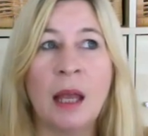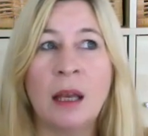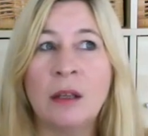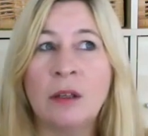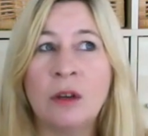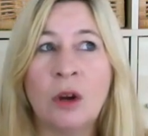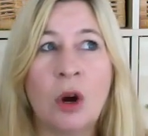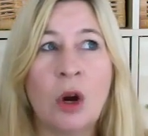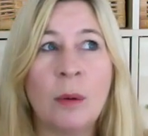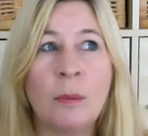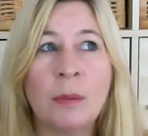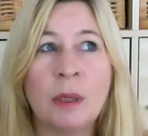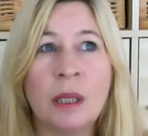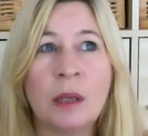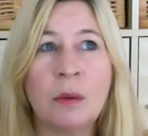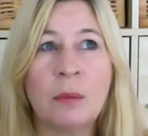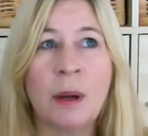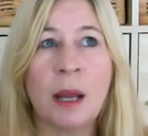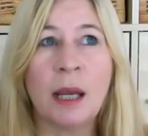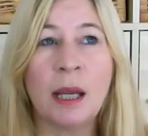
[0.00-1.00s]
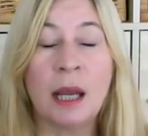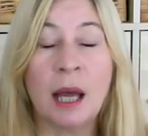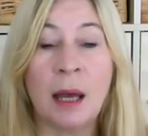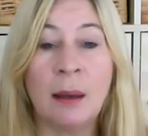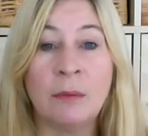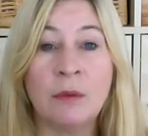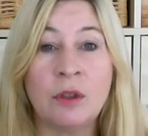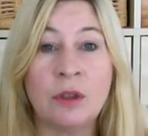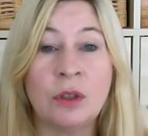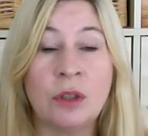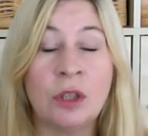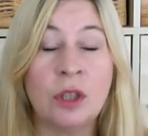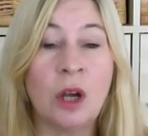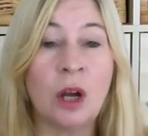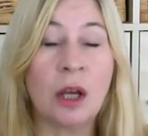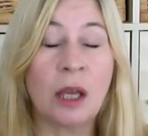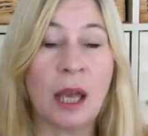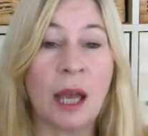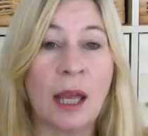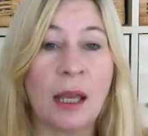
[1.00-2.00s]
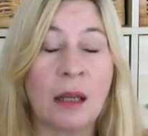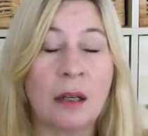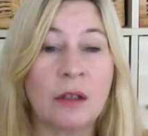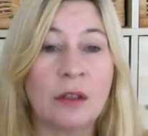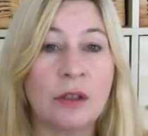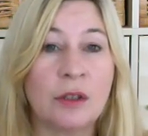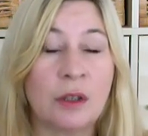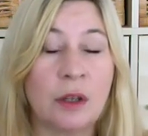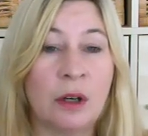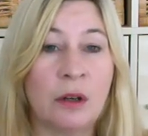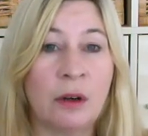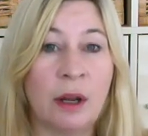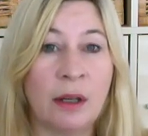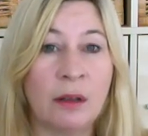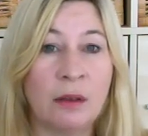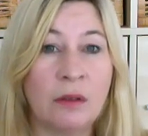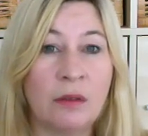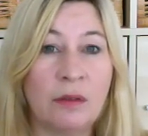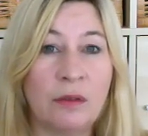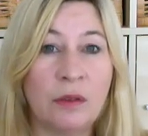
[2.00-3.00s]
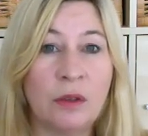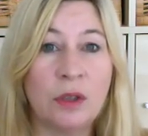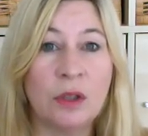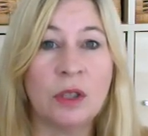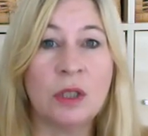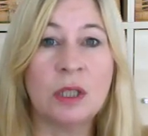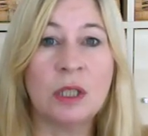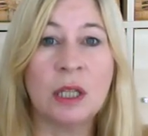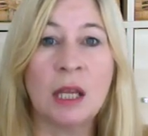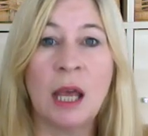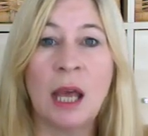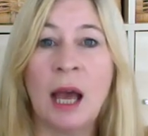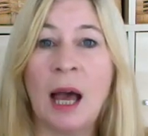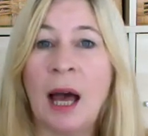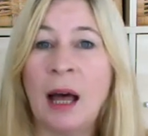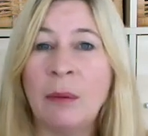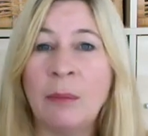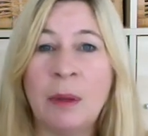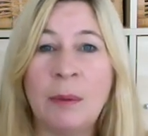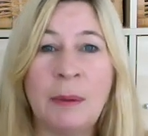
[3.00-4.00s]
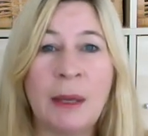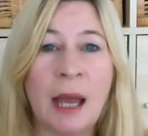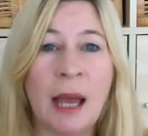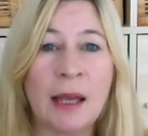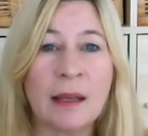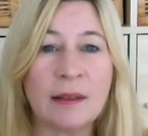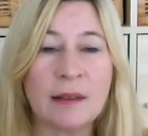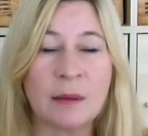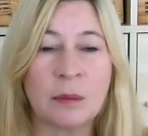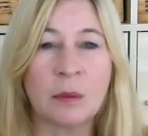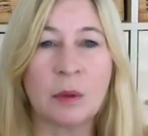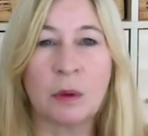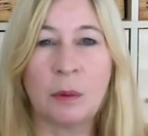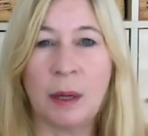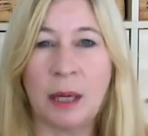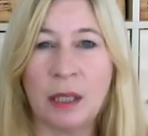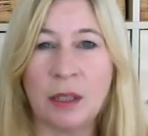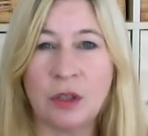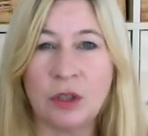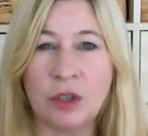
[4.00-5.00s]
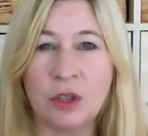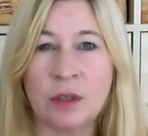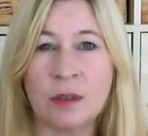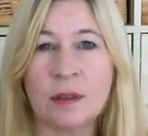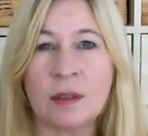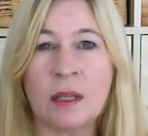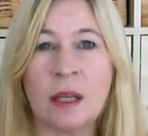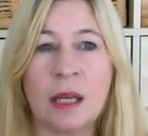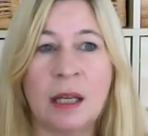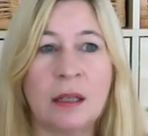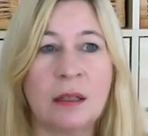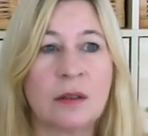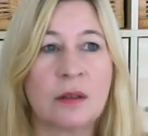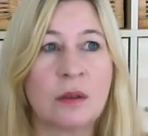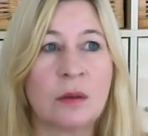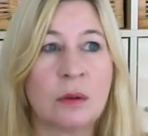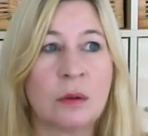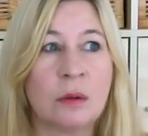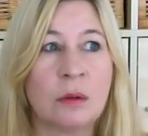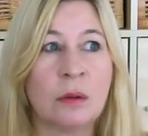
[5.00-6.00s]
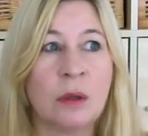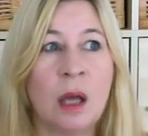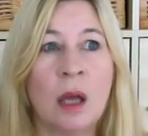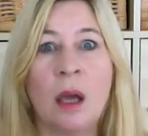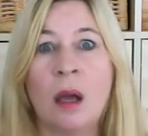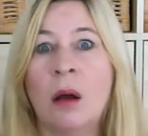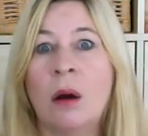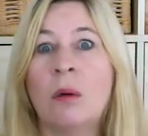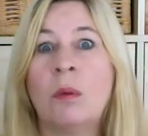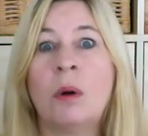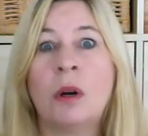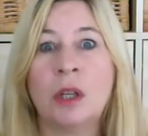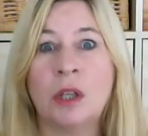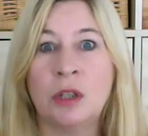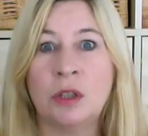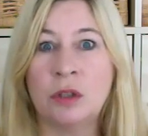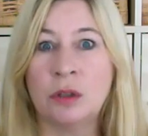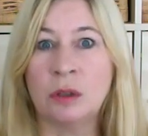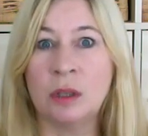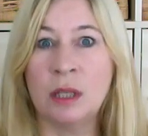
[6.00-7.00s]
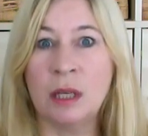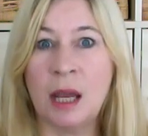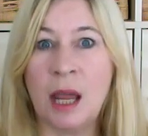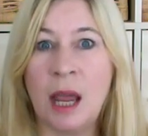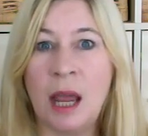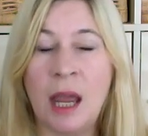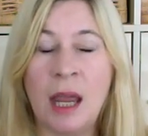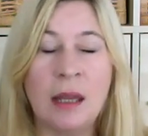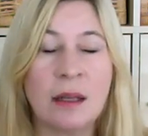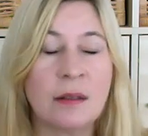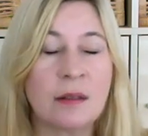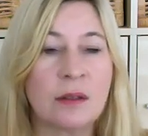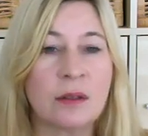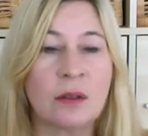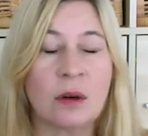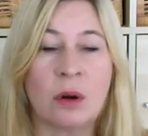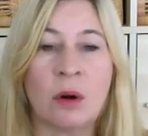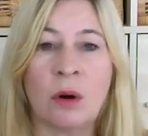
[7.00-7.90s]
Normally when I'm doing Yuk Anchors around food, I'll maybe ask some questions like, so what are you doing next?